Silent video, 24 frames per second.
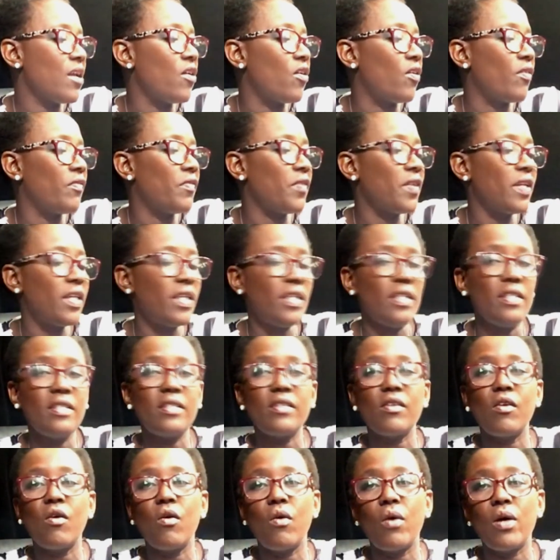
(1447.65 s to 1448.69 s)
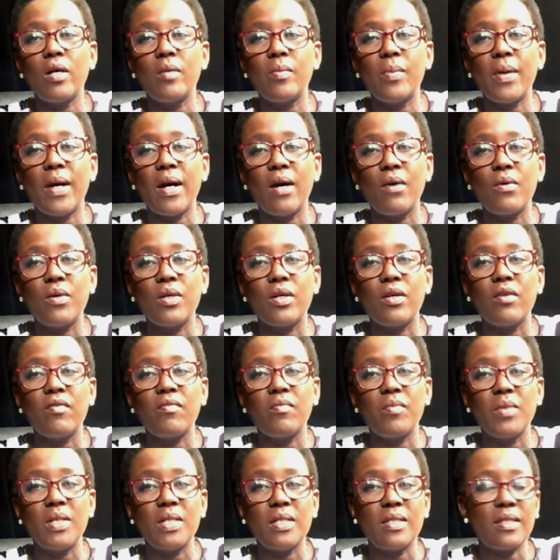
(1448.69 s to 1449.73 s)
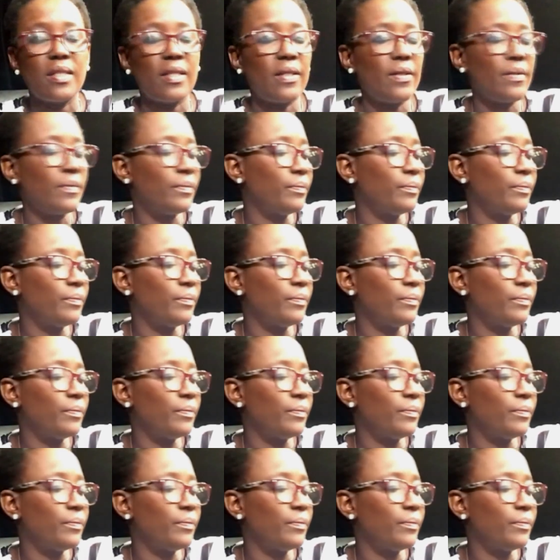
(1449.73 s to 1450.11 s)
of his or her power of mercy.